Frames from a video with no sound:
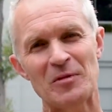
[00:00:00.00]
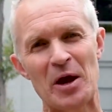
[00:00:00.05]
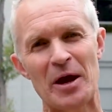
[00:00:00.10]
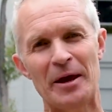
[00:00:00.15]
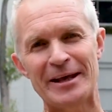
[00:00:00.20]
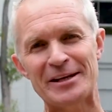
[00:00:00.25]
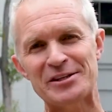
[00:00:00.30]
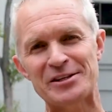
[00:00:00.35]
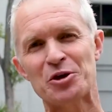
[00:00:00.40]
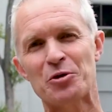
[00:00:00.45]
And
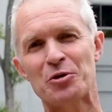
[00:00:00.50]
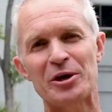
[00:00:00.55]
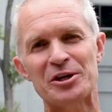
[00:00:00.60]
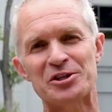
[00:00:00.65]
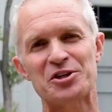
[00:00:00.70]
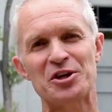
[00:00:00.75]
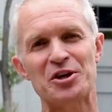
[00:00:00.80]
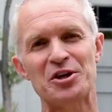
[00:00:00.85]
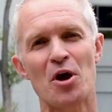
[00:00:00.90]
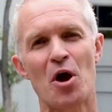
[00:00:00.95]
that's the
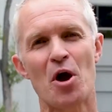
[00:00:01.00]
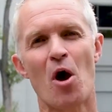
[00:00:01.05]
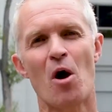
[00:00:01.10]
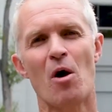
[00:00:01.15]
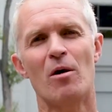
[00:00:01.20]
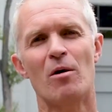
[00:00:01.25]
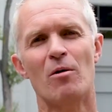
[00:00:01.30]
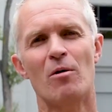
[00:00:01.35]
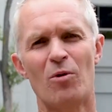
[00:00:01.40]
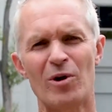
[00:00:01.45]
question,
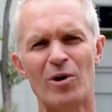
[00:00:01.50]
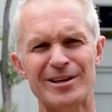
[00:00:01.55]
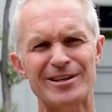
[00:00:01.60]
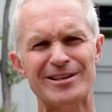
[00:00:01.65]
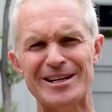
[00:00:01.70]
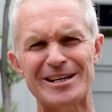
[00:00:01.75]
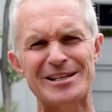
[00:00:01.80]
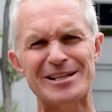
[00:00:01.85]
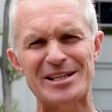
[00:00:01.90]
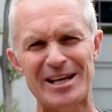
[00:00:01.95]
what
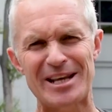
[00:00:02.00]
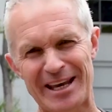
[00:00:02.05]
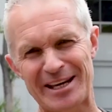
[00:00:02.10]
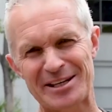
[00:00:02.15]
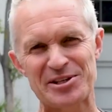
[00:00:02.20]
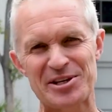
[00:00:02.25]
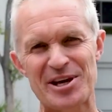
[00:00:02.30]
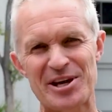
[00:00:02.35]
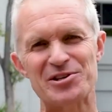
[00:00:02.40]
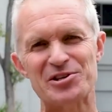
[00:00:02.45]
does
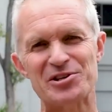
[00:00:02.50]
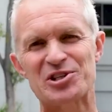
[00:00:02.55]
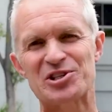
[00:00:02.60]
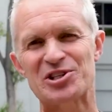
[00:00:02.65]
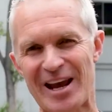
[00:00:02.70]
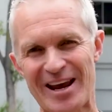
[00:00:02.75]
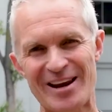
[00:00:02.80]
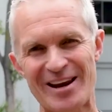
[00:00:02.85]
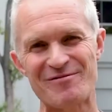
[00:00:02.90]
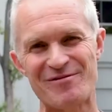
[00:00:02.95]
Excel
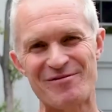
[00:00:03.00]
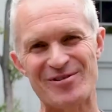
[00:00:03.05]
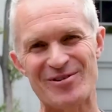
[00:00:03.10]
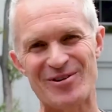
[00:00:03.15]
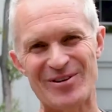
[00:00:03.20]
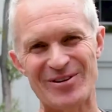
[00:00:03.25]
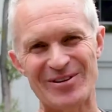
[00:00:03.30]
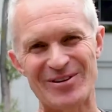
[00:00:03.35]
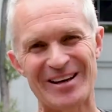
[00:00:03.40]
stand for?